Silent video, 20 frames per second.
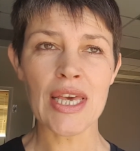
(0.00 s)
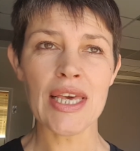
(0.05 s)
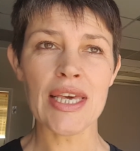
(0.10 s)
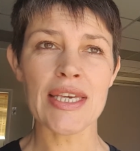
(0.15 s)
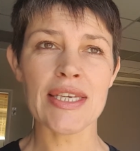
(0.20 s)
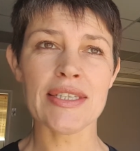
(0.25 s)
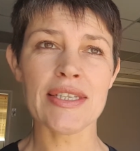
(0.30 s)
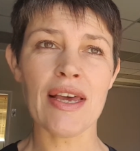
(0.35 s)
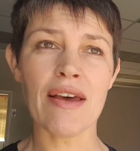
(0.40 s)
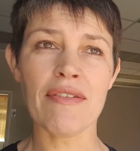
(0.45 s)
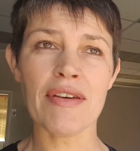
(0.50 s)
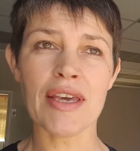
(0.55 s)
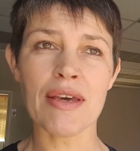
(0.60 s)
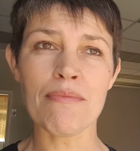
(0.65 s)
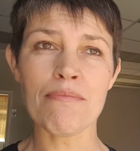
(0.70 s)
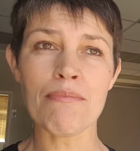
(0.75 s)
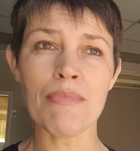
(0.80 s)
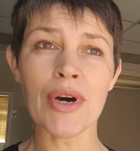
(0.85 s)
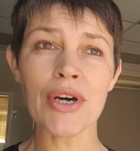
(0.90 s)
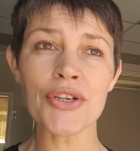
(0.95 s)
He's having a
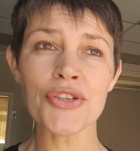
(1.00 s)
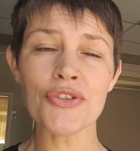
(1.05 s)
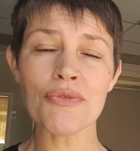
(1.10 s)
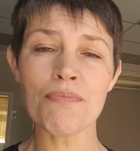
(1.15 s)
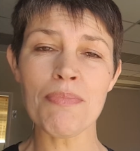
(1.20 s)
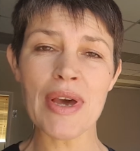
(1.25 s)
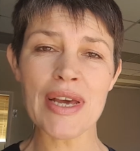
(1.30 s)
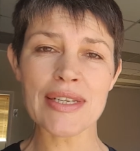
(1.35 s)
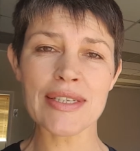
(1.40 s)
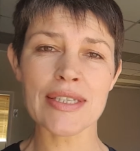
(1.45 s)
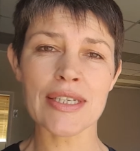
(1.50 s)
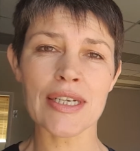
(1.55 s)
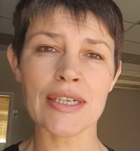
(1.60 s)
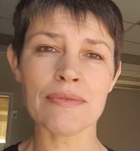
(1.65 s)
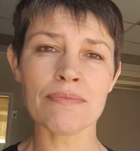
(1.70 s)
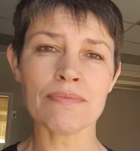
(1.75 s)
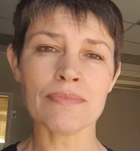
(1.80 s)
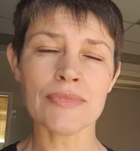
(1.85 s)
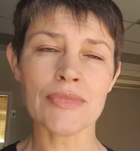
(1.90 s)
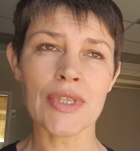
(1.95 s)
much better,
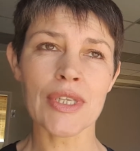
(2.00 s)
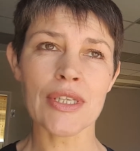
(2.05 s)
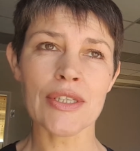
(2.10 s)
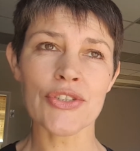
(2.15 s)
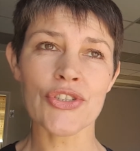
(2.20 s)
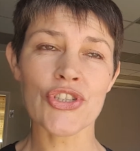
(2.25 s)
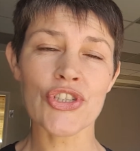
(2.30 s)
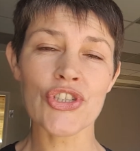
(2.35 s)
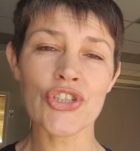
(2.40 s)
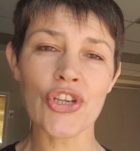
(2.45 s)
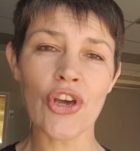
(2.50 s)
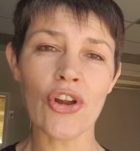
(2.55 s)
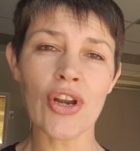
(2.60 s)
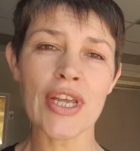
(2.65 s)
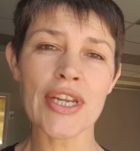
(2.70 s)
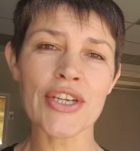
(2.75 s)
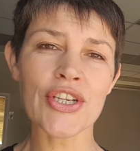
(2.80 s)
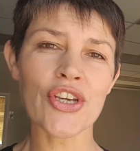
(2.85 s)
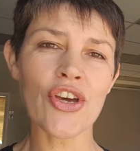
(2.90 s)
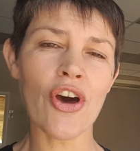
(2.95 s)

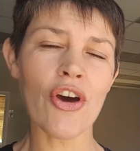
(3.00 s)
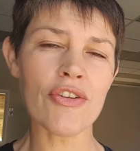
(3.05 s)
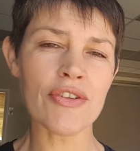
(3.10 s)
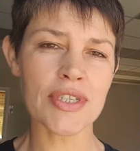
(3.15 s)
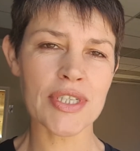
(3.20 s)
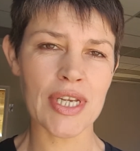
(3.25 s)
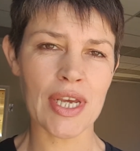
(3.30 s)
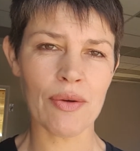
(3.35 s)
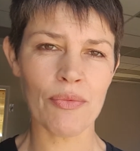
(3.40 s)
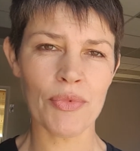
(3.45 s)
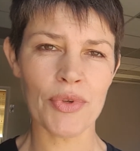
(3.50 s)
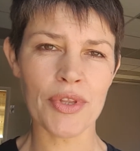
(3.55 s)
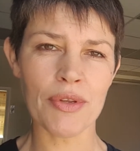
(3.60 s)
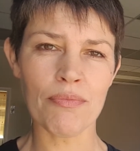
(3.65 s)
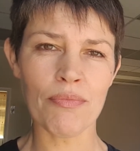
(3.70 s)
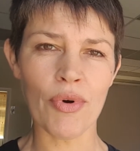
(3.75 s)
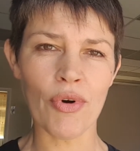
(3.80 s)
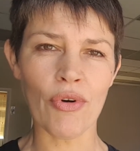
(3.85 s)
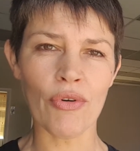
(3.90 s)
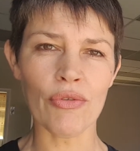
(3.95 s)
solid contact with the
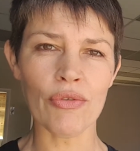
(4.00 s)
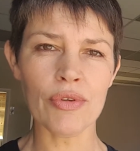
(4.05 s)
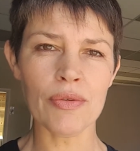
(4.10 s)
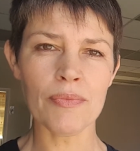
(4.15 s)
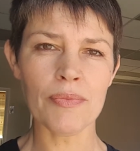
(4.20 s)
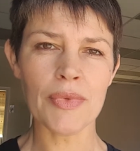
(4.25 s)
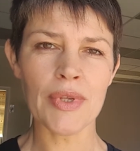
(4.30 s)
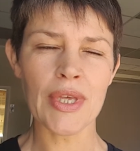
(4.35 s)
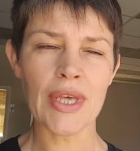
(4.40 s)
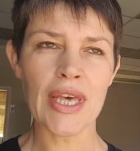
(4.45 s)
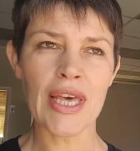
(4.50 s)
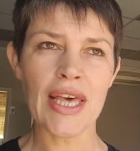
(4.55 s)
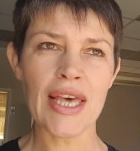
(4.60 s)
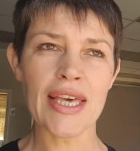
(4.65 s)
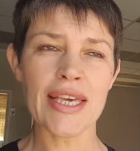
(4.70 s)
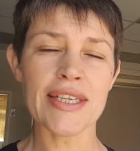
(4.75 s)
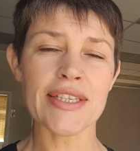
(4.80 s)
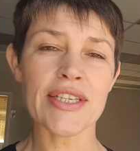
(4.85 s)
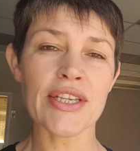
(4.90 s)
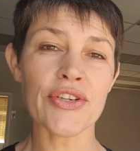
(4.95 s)
ball.
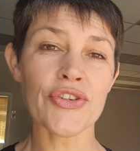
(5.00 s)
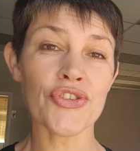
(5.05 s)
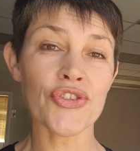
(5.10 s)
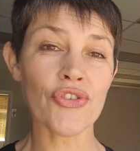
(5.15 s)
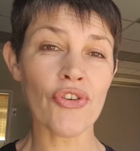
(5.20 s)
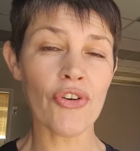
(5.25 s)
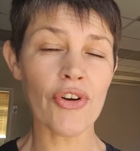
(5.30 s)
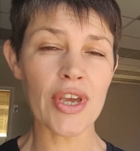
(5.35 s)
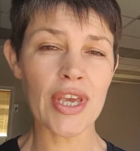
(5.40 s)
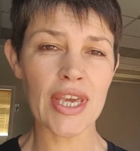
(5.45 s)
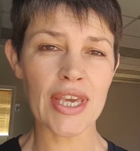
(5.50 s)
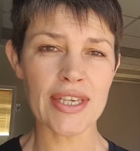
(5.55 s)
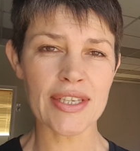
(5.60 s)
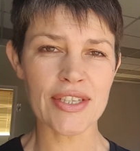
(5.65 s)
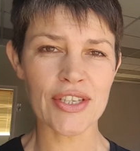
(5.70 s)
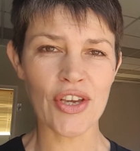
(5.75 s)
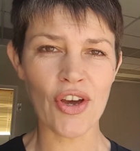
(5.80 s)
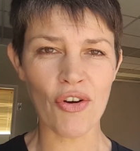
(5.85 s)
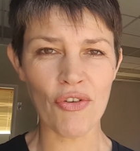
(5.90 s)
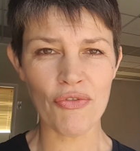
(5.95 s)
He's enjoying his
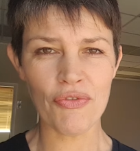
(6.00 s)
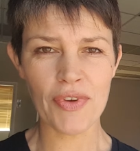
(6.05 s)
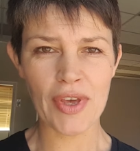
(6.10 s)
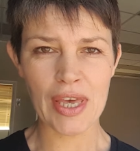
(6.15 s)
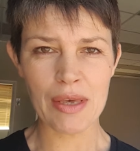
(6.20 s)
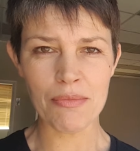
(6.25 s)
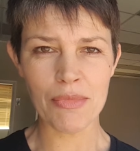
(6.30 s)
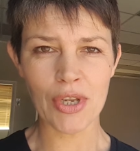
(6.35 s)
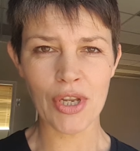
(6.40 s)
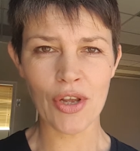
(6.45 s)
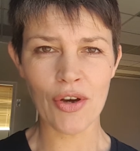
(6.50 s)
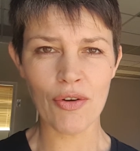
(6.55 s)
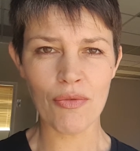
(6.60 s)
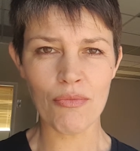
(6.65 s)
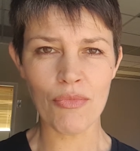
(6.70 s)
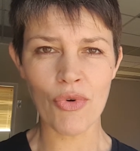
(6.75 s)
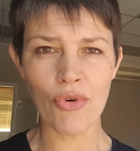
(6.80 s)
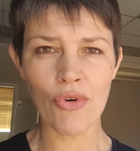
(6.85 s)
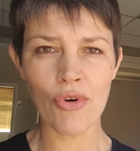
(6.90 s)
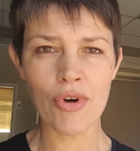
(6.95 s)
golf game a lot
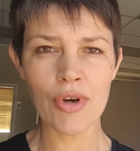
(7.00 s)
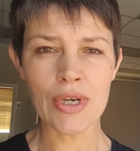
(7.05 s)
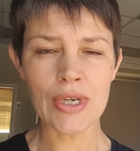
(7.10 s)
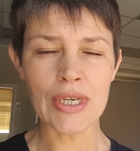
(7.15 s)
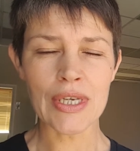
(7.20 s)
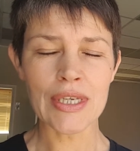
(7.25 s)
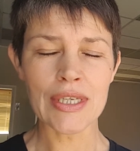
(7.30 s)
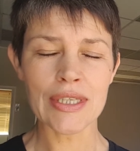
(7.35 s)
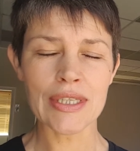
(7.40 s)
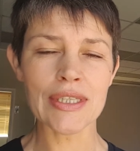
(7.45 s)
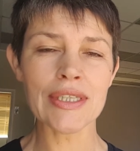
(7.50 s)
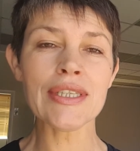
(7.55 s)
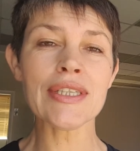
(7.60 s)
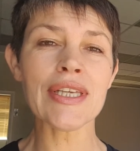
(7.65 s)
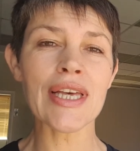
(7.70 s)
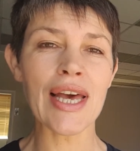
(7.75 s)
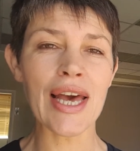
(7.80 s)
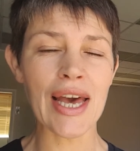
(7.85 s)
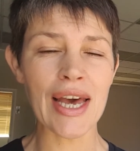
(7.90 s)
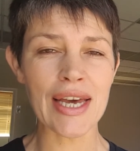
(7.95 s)
more.
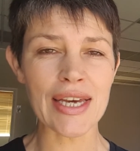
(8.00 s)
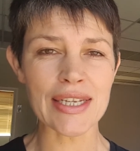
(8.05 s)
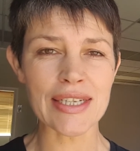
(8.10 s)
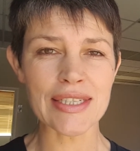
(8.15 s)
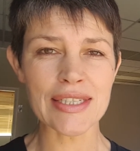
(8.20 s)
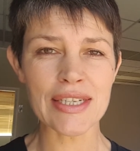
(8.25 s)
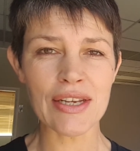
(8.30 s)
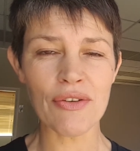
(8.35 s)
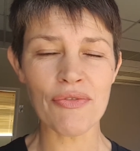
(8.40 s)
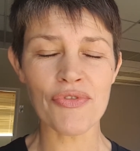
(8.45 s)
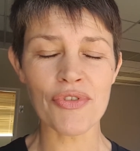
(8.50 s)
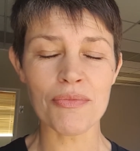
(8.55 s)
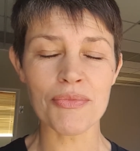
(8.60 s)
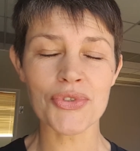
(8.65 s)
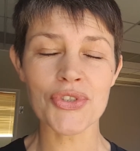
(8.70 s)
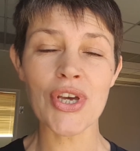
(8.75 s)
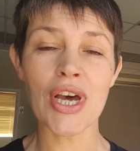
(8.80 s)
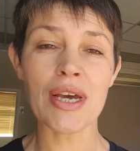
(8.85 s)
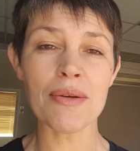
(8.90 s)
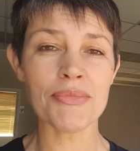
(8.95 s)
And from
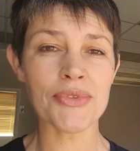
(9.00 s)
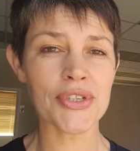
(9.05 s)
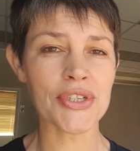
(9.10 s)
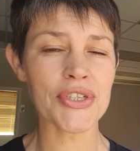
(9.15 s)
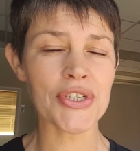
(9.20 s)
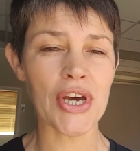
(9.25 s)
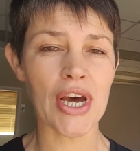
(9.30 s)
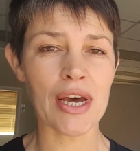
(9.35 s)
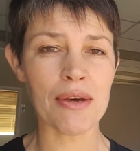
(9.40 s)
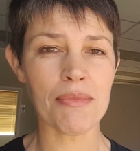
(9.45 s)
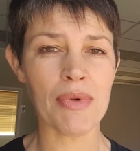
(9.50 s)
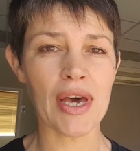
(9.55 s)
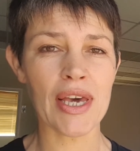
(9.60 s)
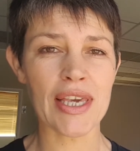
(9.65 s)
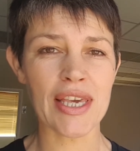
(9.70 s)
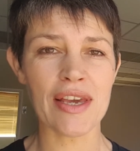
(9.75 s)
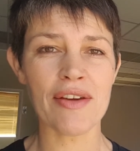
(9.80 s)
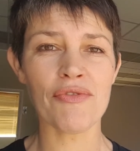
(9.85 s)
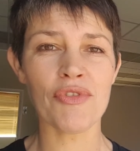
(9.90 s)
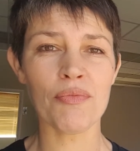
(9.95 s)
time to time, I
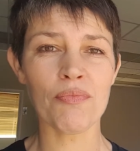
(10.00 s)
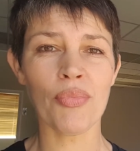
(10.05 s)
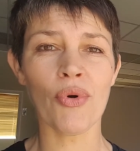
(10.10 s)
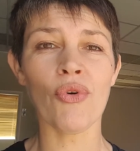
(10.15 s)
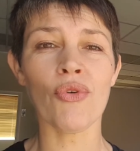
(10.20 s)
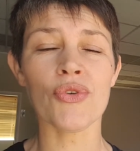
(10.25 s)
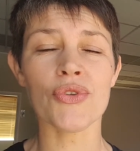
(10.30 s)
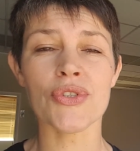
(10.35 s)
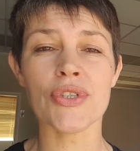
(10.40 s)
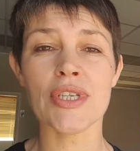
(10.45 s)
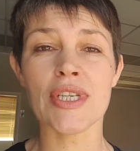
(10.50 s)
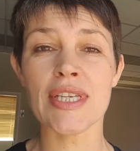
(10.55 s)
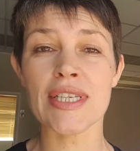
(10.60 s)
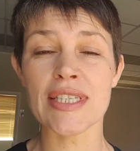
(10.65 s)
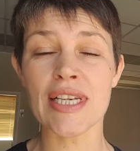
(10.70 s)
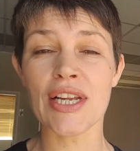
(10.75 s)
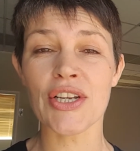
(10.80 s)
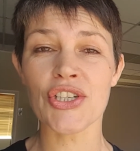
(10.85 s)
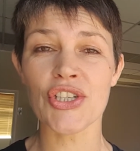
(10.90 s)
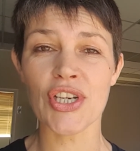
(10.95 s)
get reports that he's
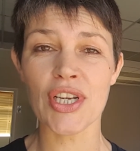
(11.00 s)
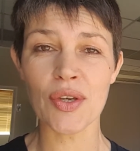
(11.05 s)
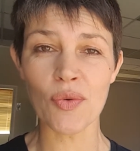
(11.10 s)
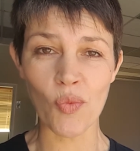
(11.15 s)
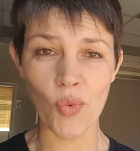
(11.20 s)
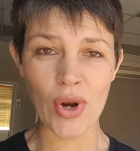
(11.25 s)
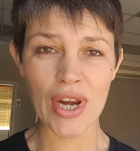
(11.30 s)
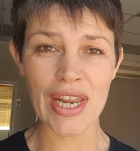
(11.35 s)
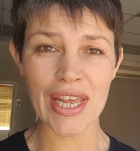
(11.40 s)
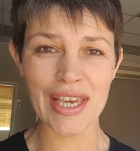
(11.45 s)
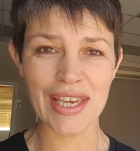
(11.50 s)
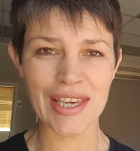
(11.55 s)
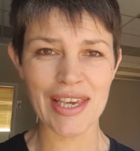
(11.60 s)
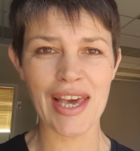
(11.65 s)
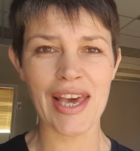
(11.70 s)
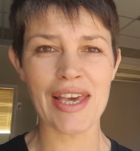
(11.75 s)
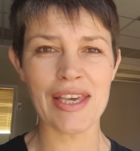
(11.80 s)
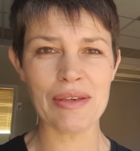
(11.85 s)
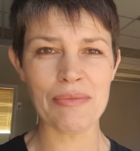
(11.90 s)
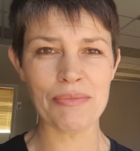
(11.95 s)
actually winning
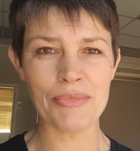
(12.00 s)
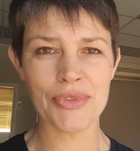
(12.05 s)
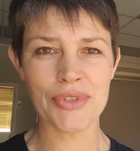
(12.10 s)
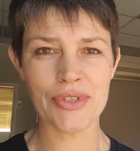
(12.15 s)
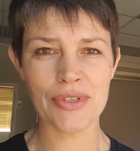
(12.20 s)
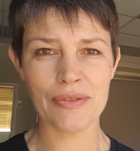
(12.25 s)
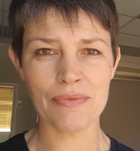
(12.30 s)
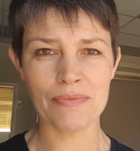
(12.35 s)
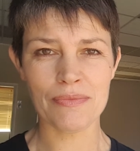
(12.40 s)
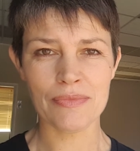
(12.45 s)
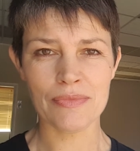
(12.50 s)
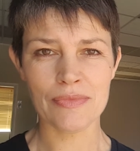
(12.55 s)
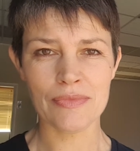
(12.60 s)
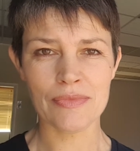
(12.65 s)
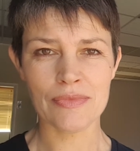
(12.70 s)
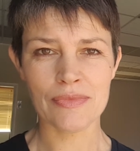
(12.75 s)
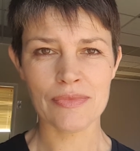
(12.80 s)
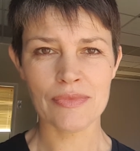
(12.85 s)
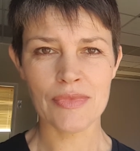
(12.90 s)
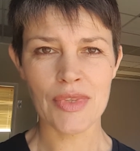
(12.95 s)
games.
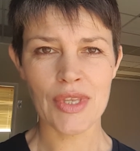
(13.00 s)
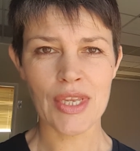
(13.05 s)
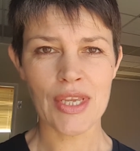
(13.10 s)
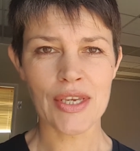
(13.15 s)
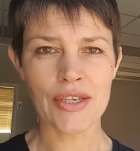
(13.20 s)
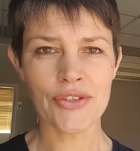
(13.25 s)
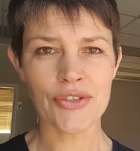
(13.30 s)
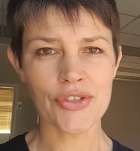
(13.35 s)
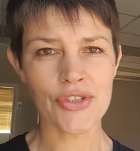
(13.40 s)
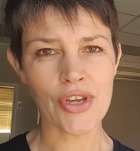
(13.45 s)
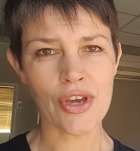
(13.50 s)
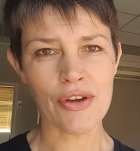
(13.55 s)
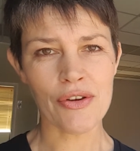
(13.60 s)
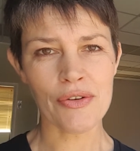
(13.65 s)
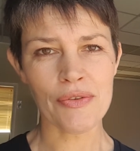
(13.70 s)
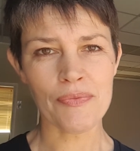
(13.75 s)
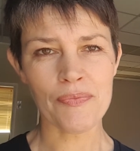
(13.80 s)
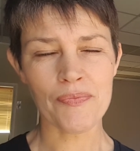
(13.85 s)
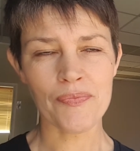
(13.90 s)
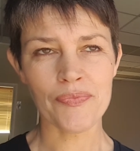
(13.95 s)

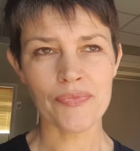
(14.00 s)
So